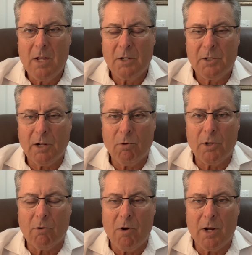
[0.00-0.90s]
sick with a
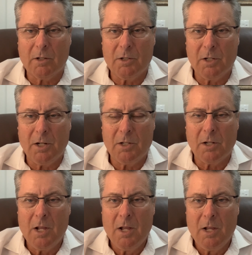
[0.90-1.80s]
chronic disease
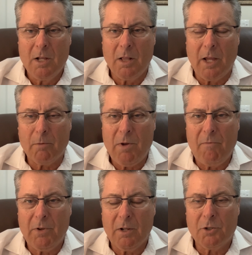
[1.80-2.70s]
like
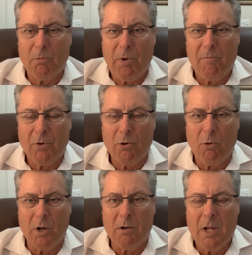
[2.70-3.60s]
pemphigus or pemphigoid.